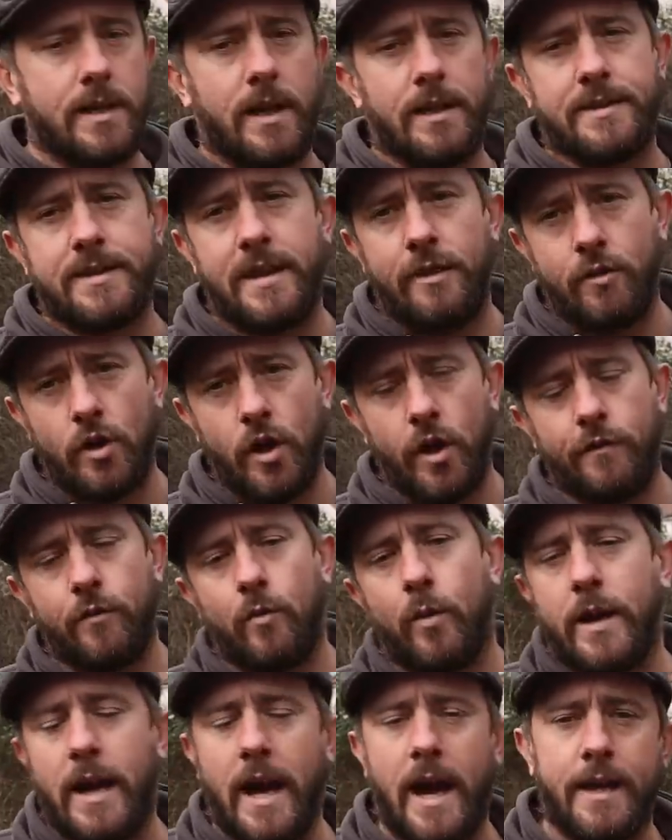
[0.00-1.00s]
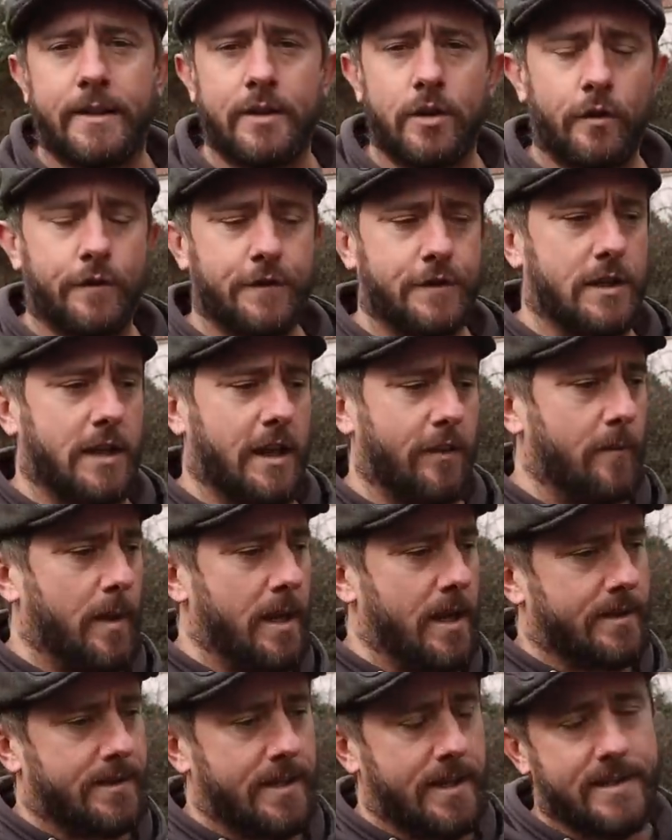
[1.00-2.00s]
And Terranova were kind enough to give
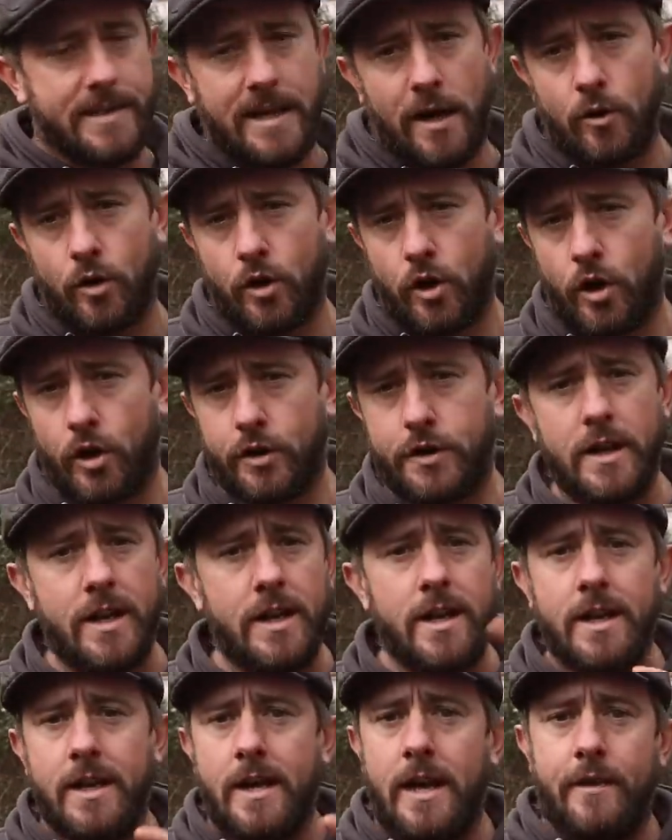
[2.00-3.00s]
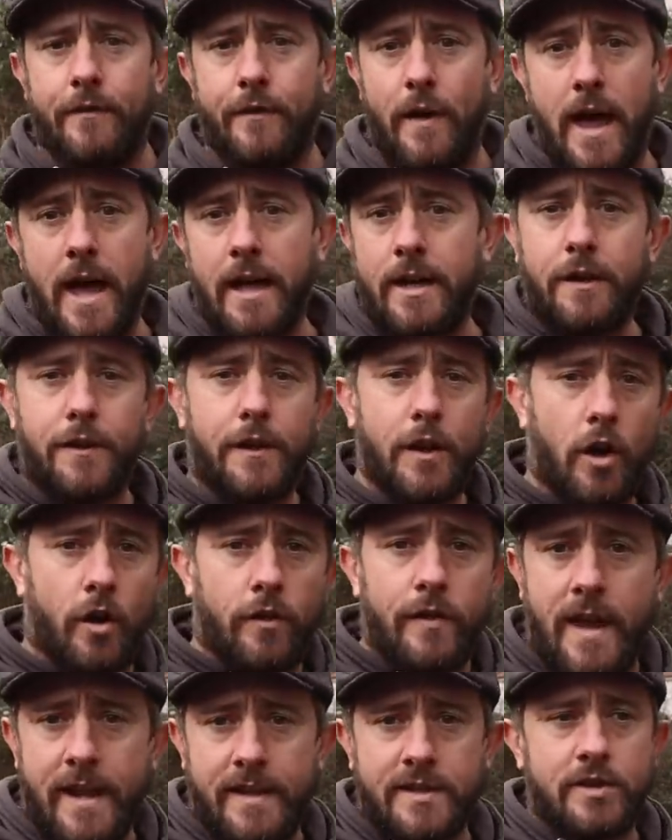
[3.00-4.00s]
me a discount code for anything
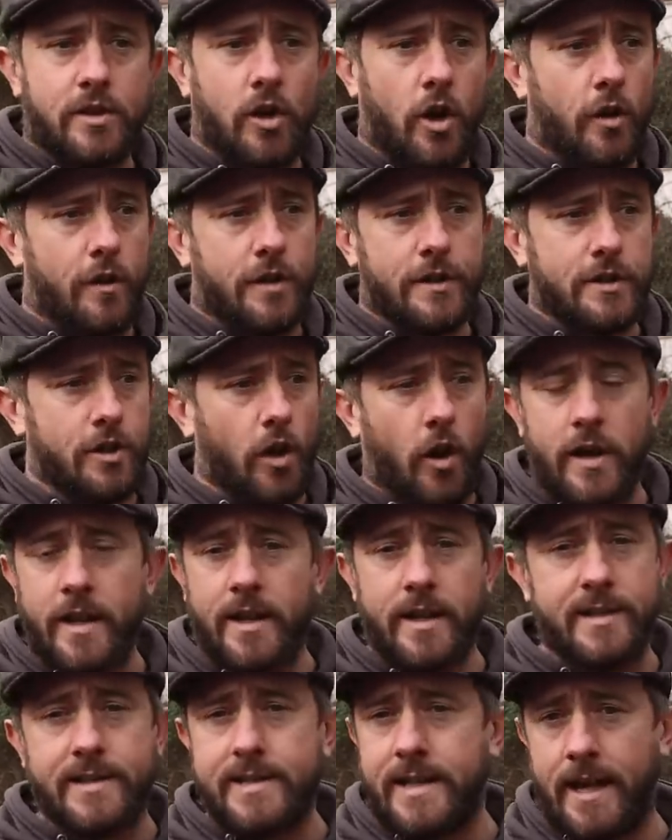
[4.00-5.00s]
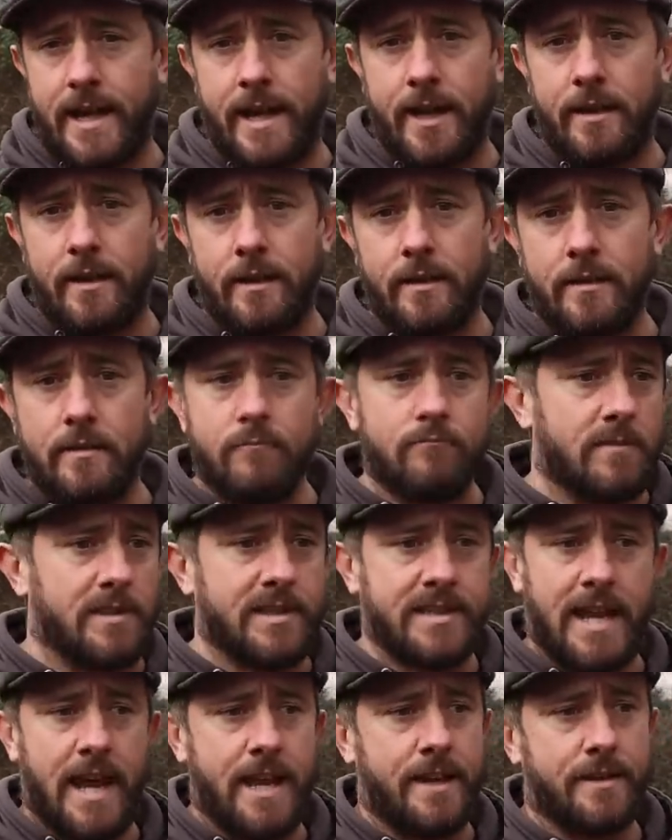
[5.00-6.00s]
on their store that's not in the sale,
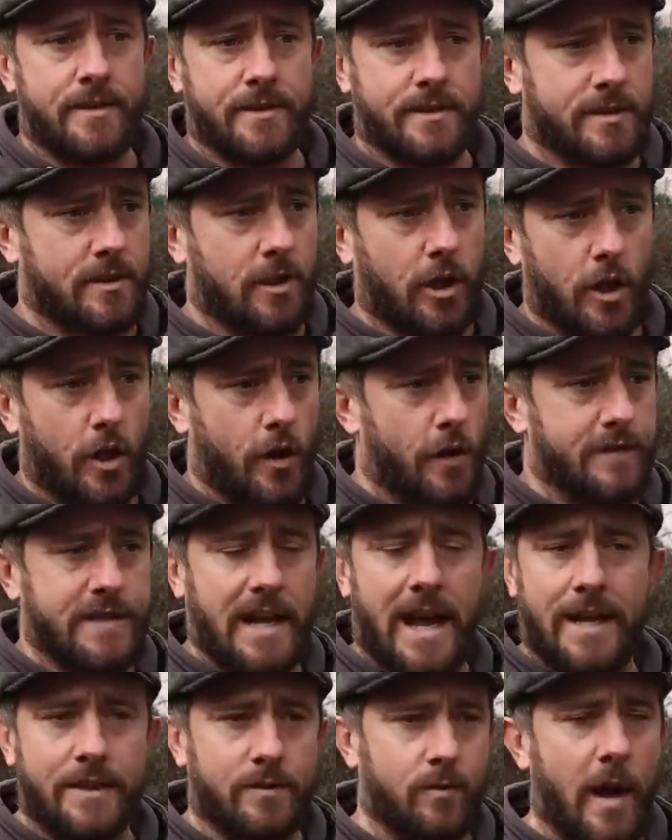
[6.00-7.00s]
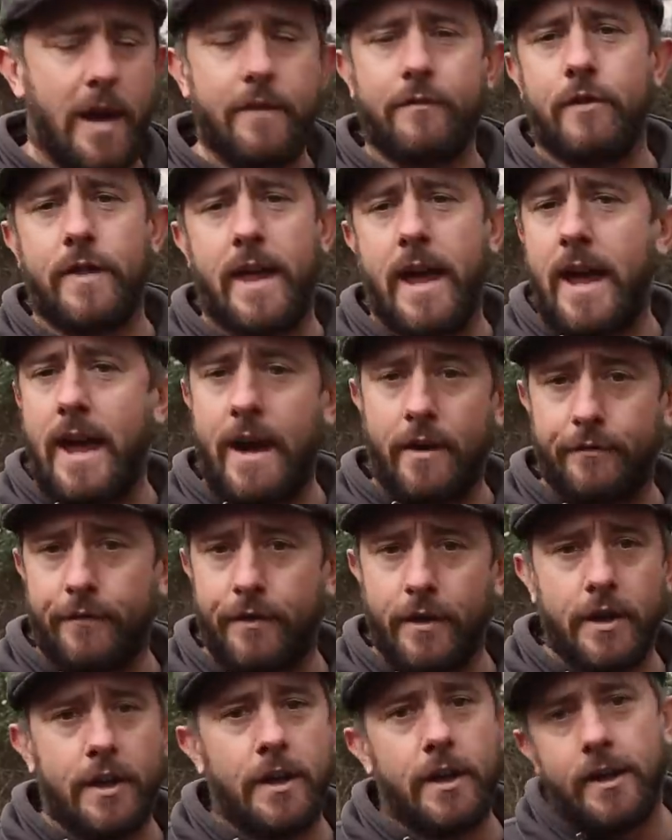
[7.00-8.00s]
tents, clothes, hats, whatever they have.
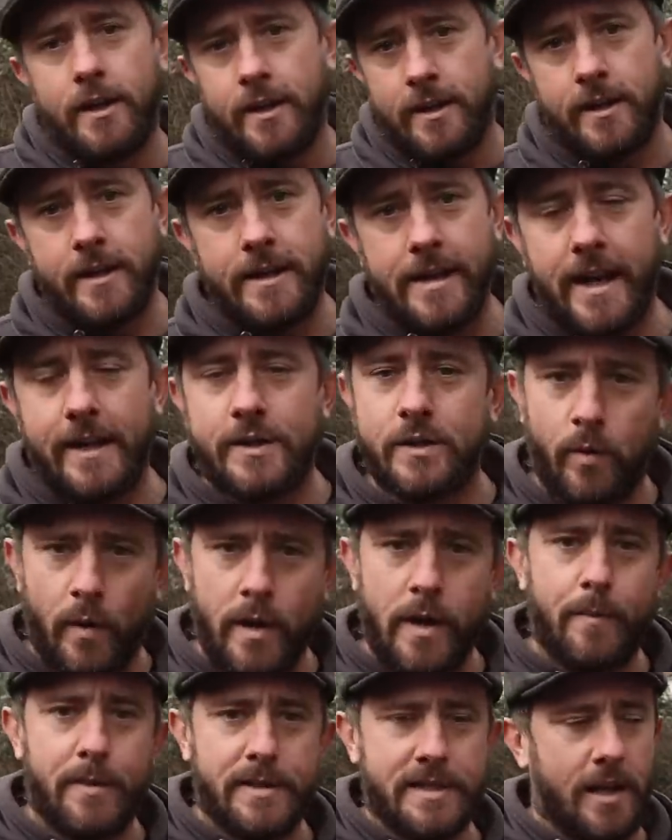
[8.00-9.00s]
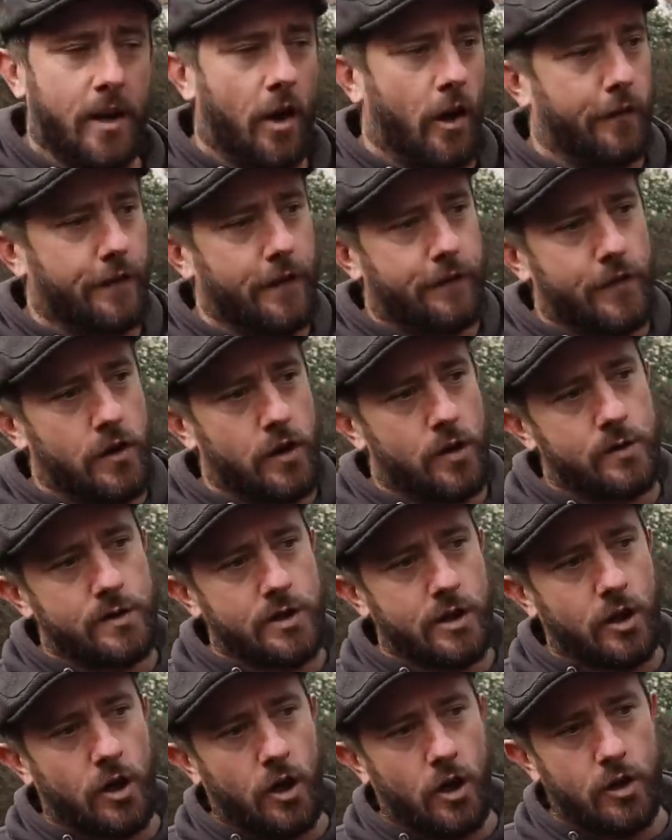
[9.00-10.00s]
You can get 20% off if you use
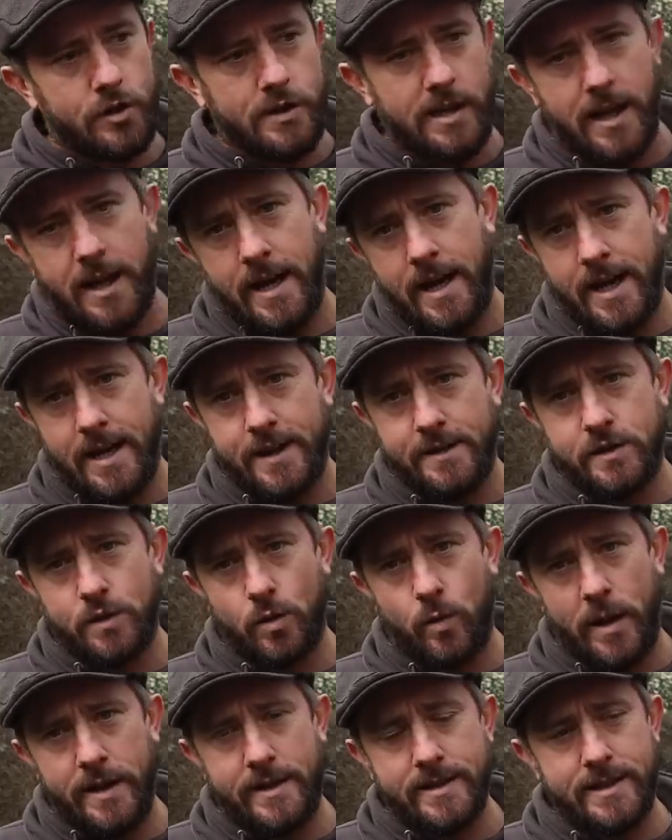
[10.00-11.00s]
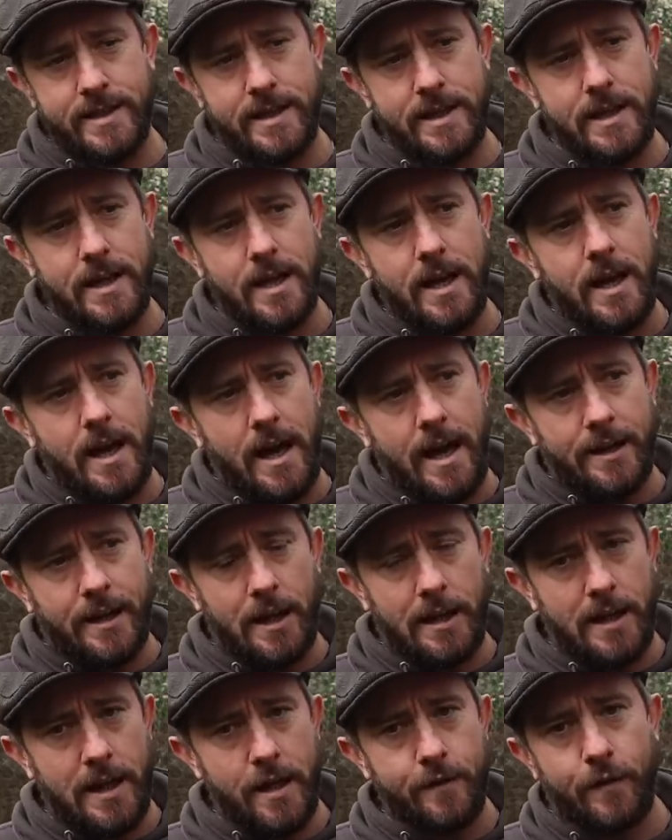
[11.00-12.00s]
the code HAZE20, and
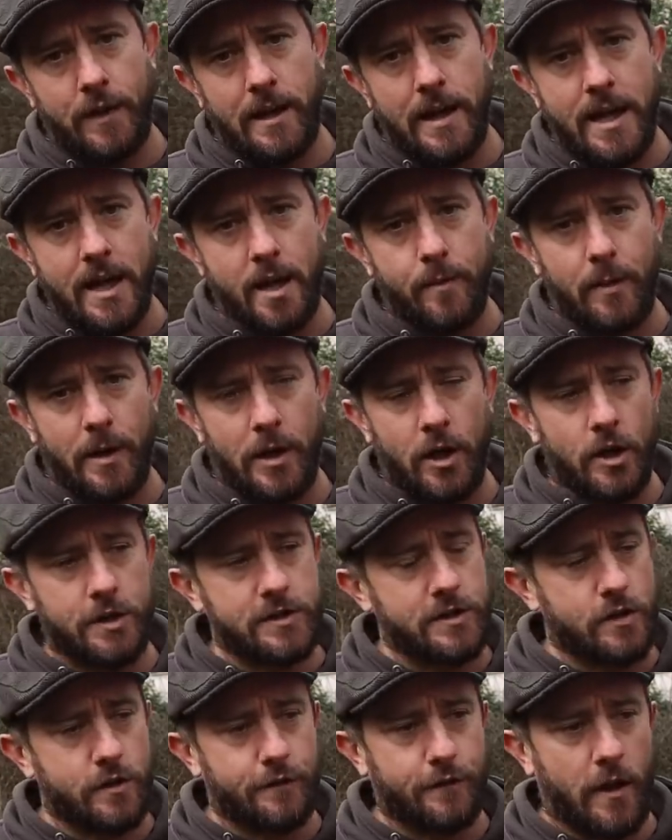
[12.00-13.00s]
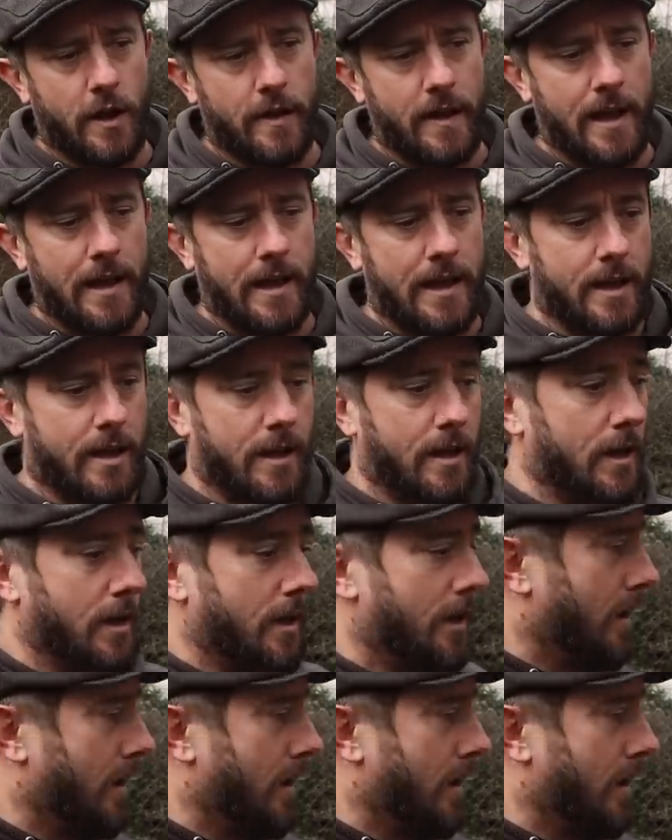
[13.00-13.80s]
I'll leave a link below, so just follow that link.